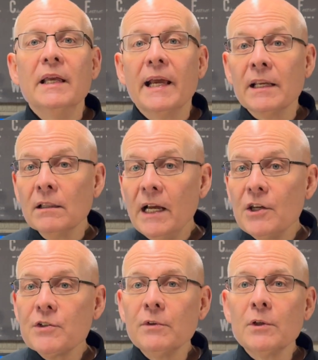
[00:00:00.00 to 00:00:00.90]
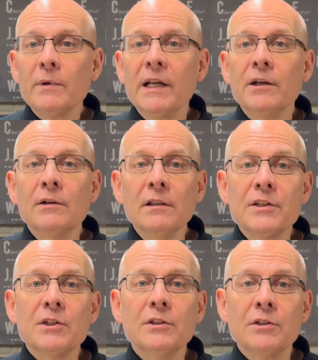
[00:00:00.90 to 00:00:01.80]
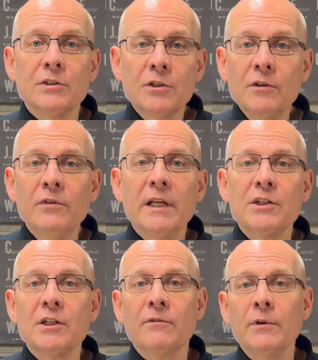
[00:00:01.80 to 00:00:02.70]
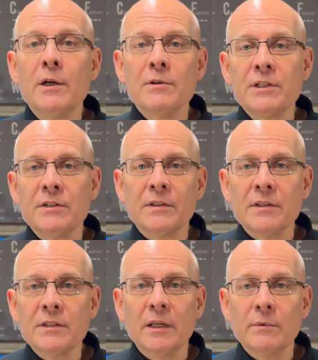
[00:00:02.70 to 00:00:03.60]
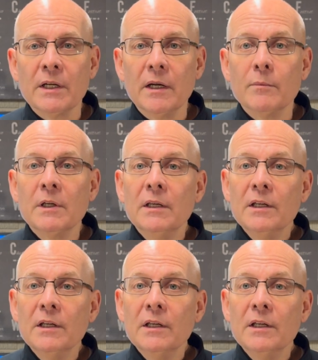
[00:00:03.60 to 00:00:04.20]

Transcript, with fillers: and allows for the radio to listen to two VHF frequencies at the same time,